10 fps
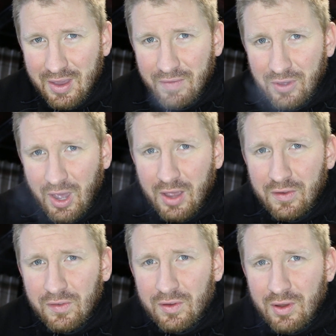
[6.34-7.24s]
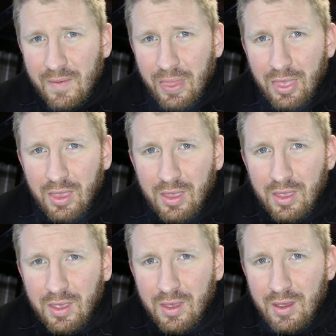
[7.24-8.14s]
Have you guys
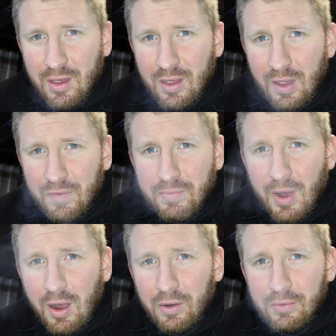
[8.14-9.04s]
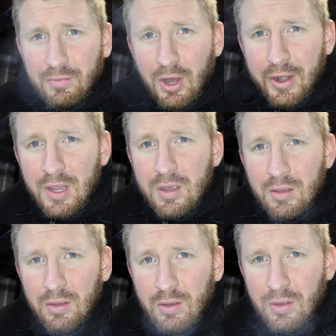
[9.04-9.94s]
ever borrowed money
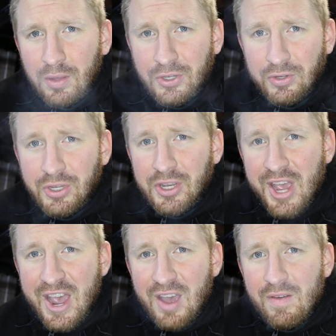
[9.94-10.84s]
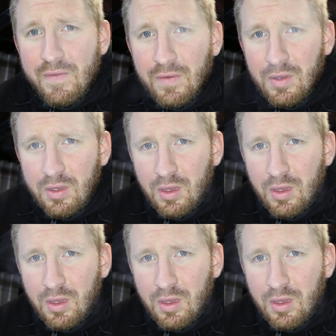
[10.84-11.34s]
that you didn't have